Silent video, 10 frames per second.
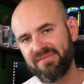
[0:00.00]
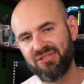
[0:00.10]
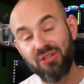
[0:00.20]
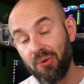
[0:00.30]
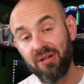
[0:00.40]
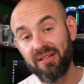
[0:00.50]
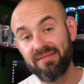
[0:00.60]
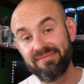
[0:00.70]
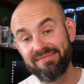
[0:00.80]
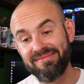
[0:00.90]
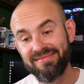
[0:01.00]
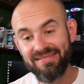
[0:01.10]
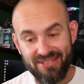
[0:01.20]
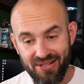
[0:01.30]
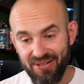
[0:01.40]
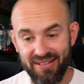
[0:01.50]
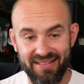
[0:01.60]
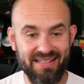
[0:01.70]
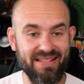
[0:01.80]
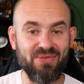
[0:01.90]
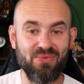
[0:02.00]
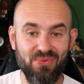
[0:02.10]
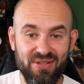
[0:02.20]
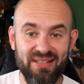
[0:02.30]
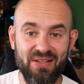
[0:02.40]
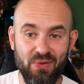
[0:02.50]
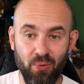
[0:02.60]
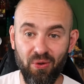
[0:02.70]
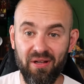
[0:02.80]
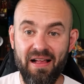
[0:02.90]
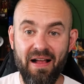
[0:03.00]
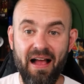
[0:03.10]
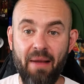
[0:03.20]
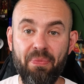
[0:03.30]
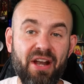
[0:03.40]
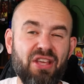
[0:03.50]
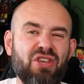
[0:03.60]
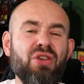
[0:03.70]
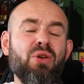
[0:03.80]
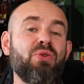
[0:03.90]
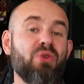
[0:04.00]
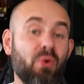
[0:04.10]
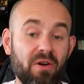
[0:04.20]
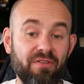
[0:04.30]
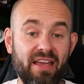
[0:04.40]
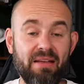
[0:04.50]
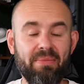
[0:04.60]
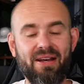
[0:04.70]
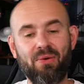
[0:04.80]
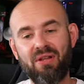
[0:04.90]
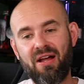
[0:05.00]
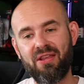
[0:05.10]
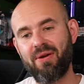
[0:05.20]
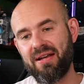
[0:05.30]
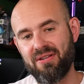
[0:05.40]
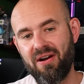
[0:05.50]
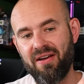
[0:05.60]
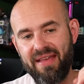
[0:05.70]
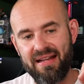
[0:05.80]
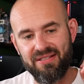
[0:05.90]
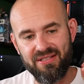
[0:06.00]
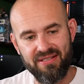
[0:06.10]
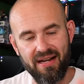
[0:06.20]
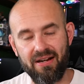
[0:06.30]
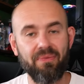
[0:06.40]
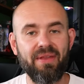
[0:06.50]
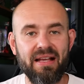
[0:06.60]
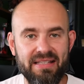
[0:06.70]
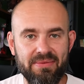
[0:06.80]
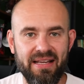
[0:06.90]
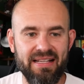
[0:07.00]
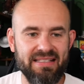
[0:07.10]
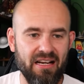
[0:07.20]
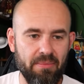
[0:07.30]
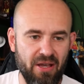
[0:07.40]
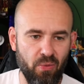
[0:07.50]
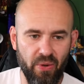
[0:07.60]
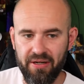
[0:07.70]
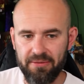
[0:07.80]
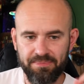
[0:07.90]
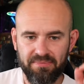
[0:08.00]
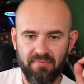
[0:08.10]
So good. So good. That sounds really cool. I'm not a huge horror fan, but I know a lot of you guys are, and that just, I don't know, that seems like it's going to be a winner.